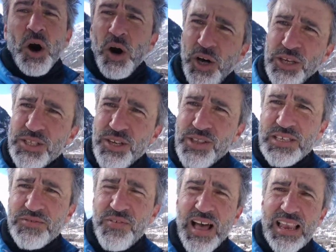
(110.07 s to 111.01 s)
Also,
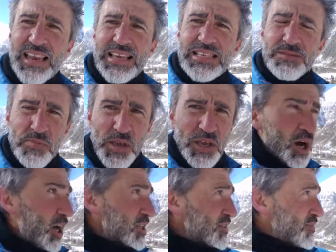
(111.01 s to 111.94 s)
these valleys,
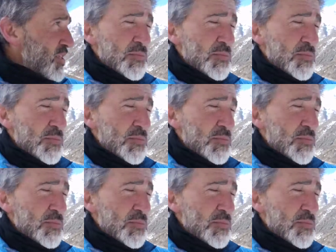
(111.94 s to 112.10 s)
because of